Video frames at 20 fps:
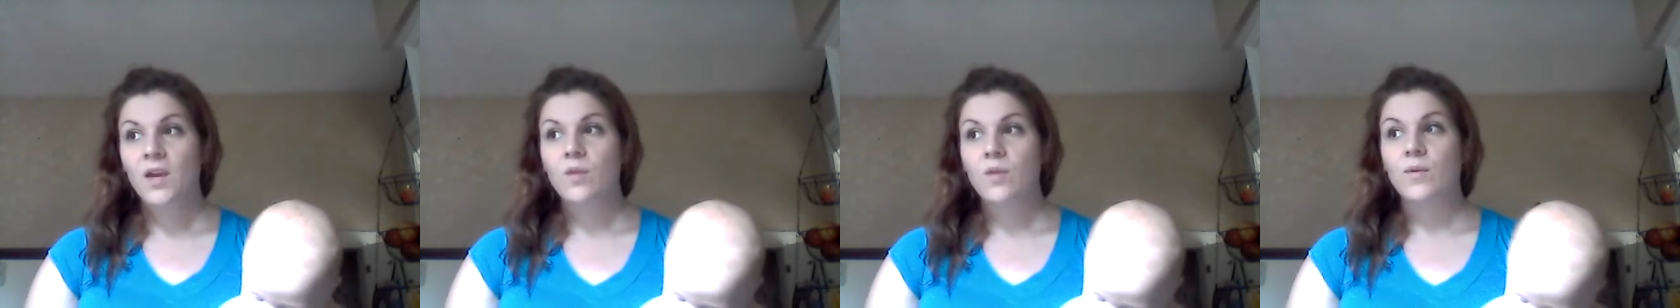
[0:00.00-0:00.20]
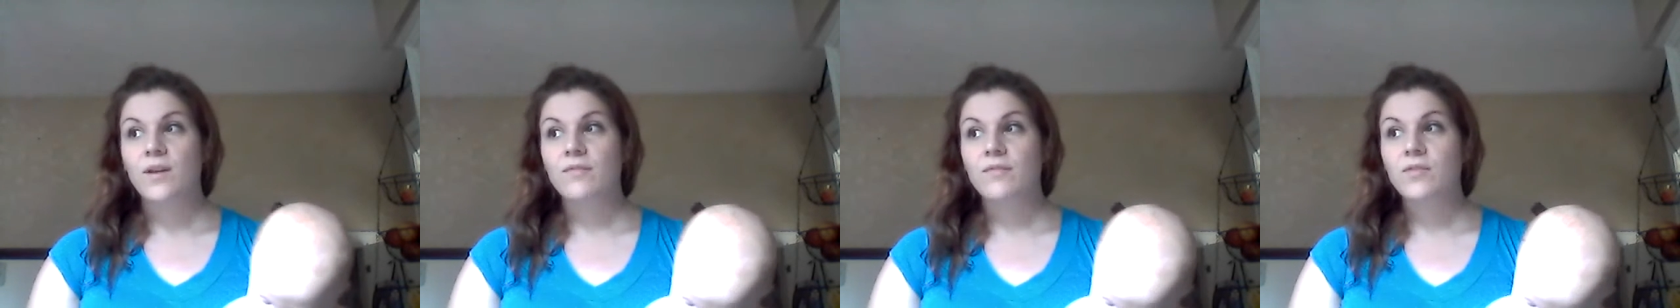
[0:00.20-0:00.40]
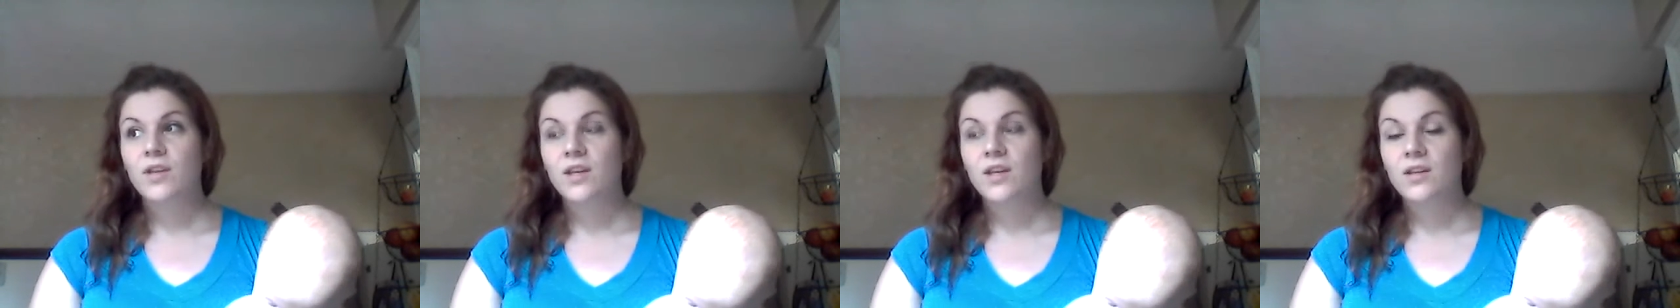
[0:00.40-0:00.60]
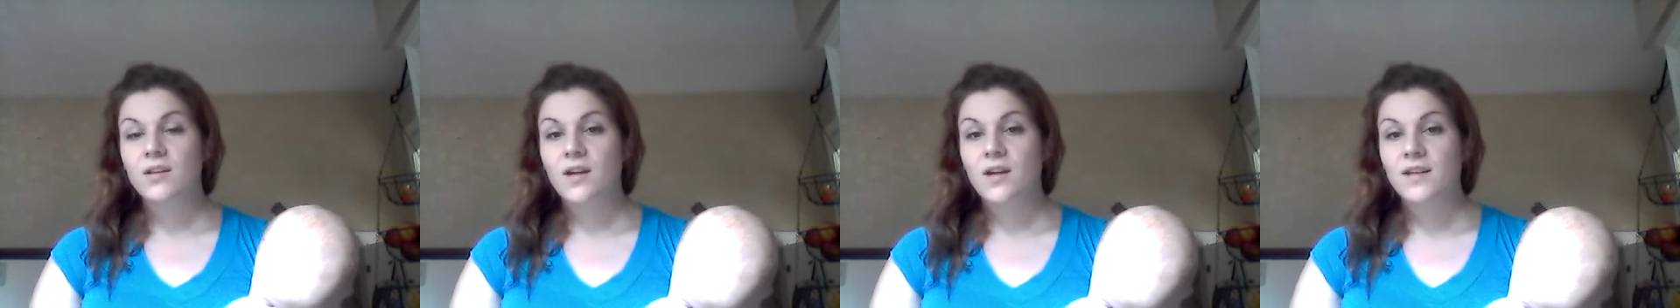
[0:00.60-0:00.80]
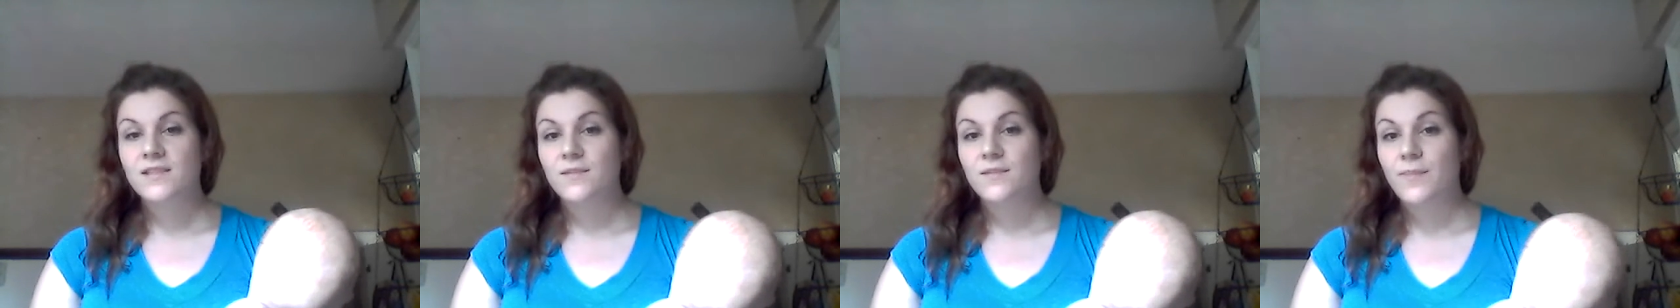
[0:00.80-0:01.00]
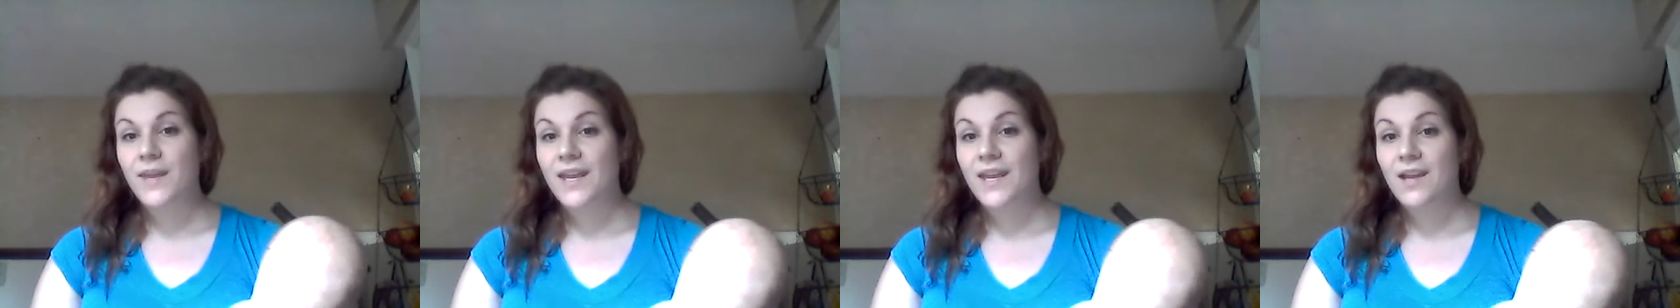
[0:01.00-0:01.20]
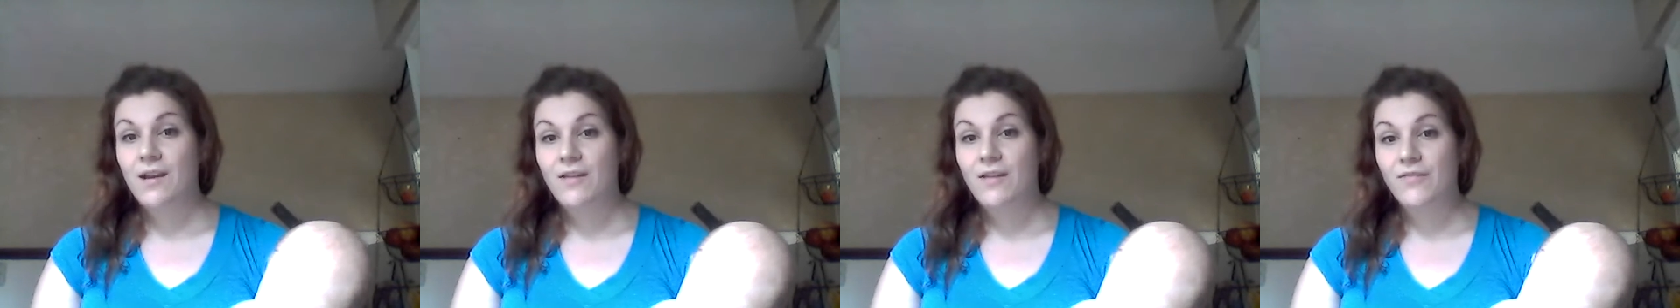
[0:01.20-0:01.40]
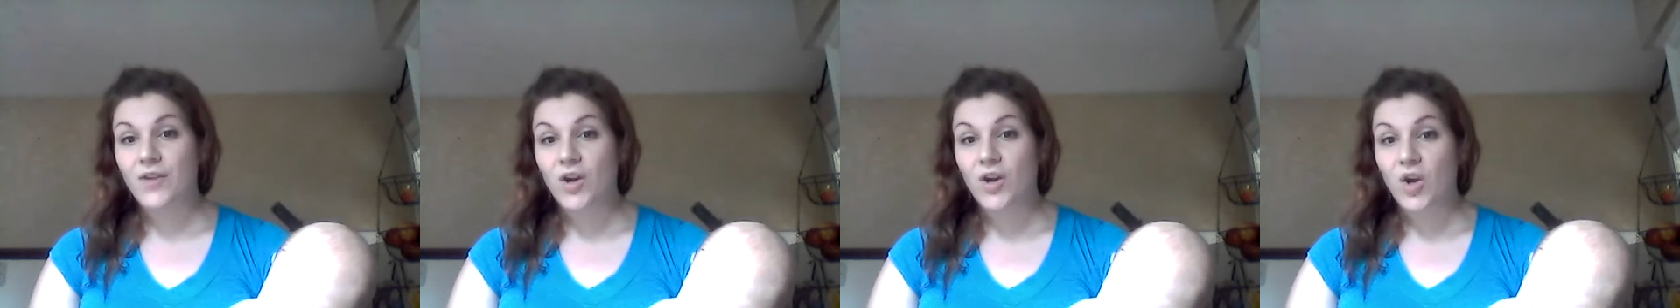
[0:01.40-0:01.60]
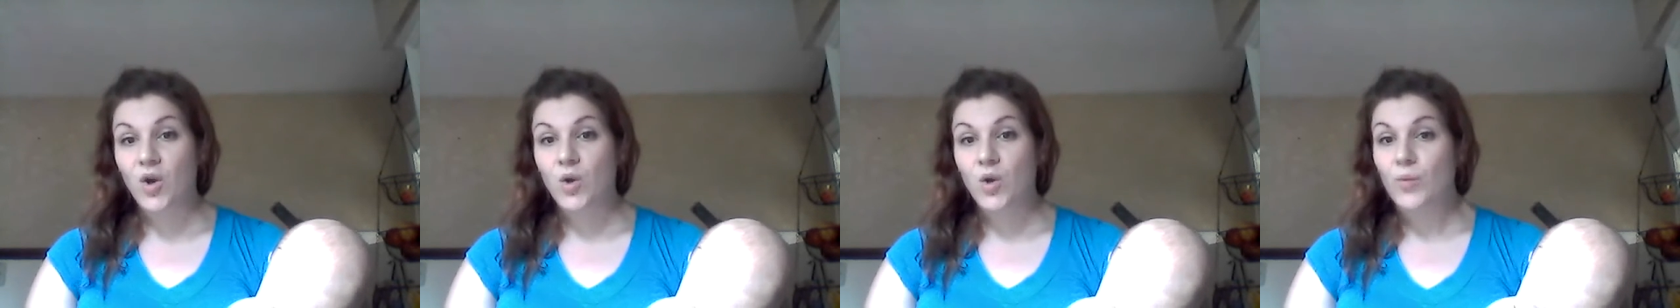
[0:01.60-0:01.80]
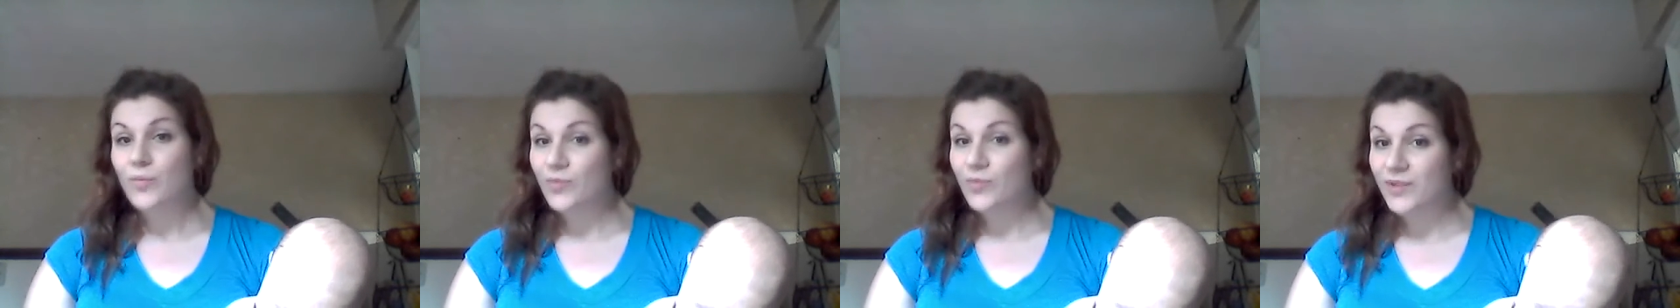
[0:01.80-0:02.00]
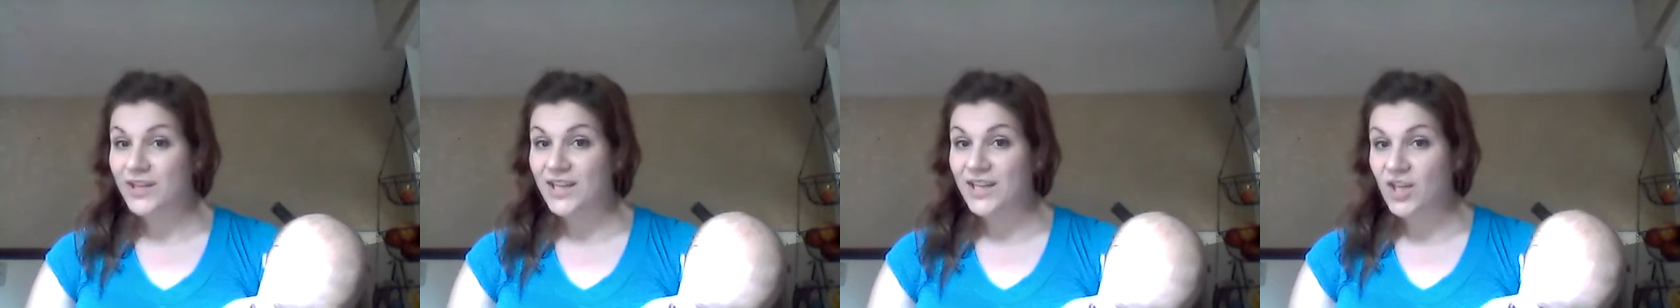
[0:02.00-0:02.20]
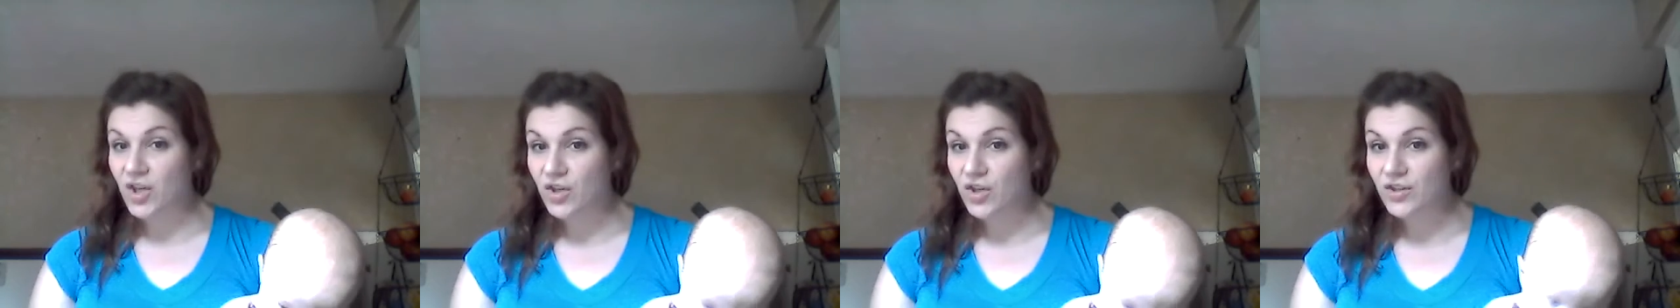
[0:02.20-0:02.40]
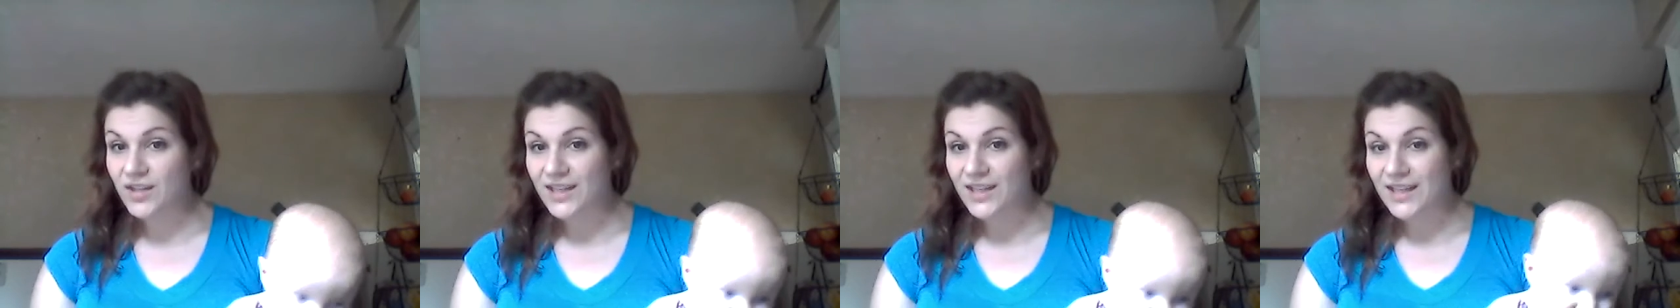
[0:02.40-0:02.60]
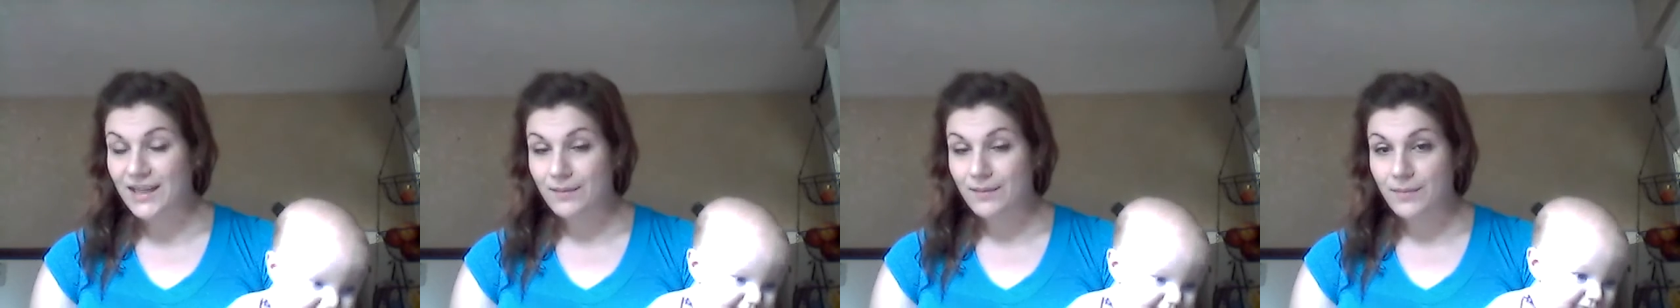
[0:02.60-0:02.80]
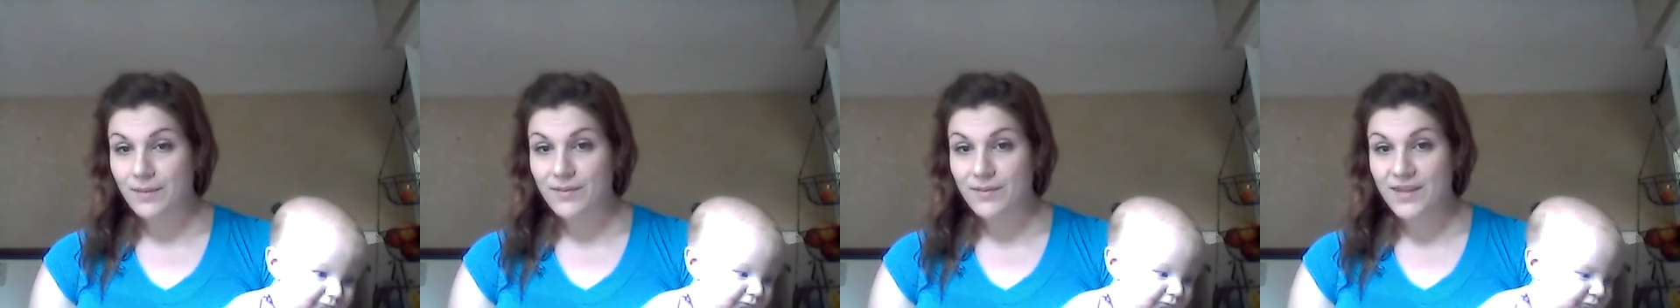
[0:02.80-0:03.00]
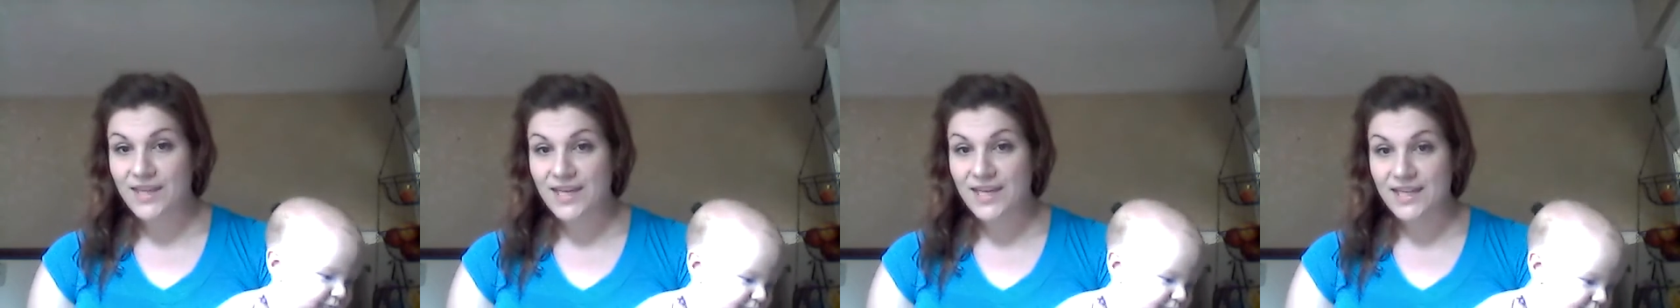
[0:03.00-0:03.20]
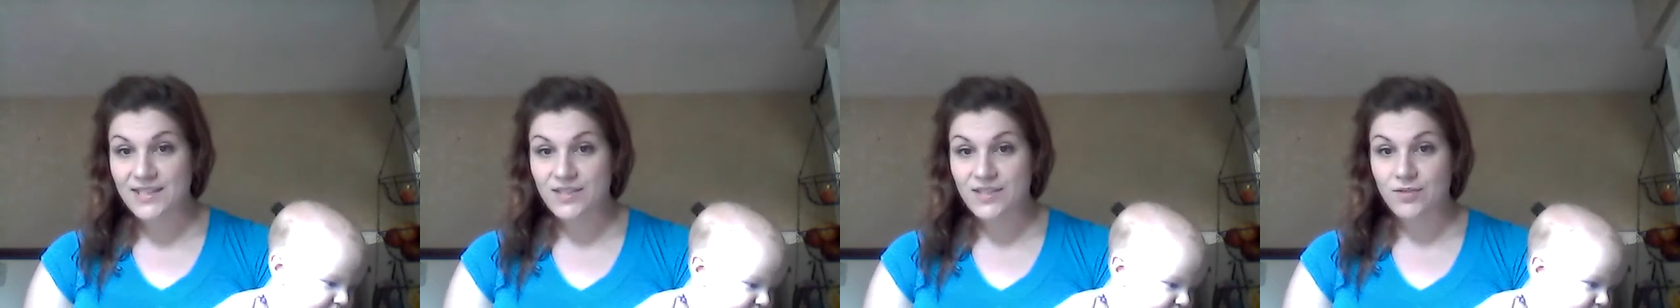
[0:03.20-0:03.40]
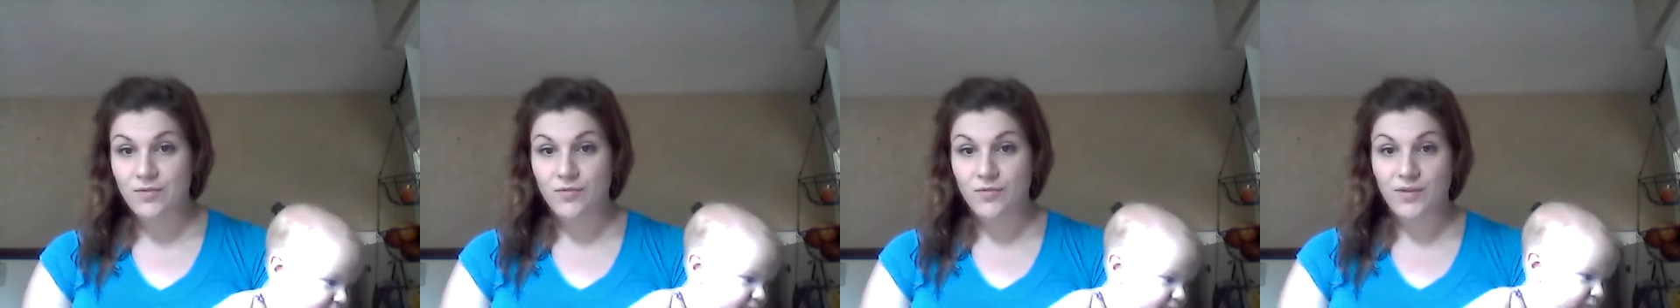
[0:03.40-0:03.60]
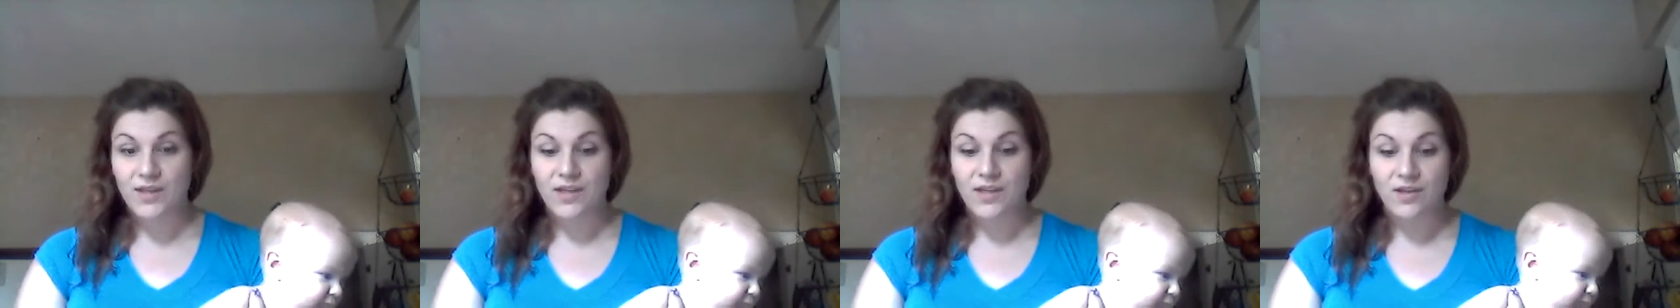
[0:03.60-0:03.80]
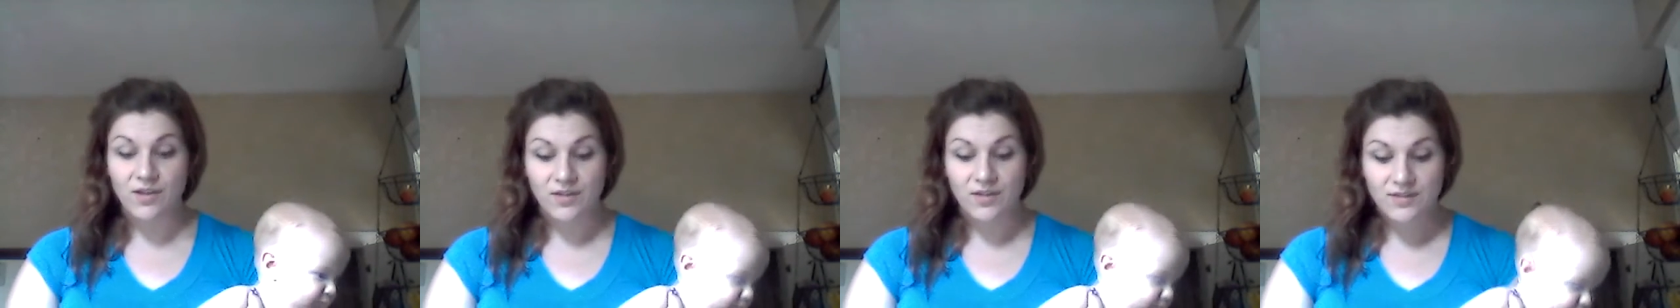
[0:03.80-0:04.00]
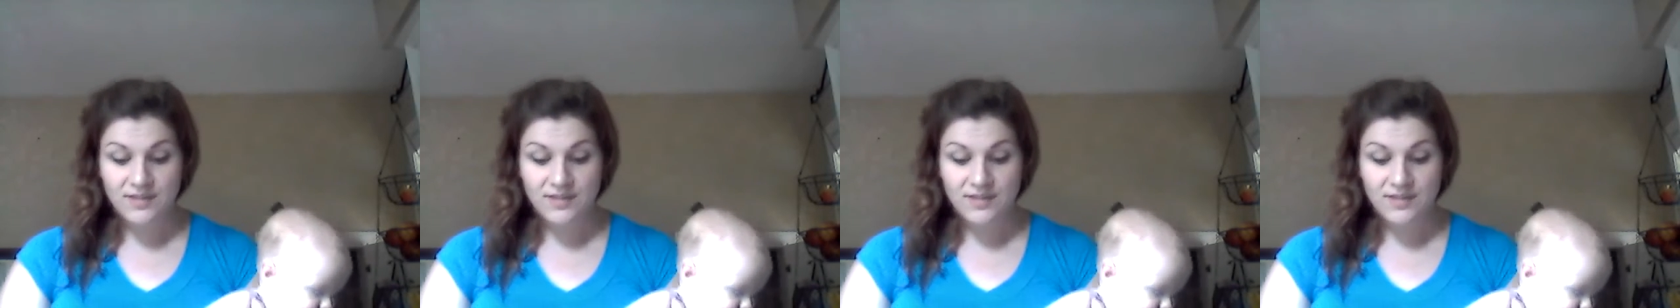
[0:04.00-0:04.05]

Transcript: we have really good odds of paying off our home really early, like maybe in the next 2-3 years.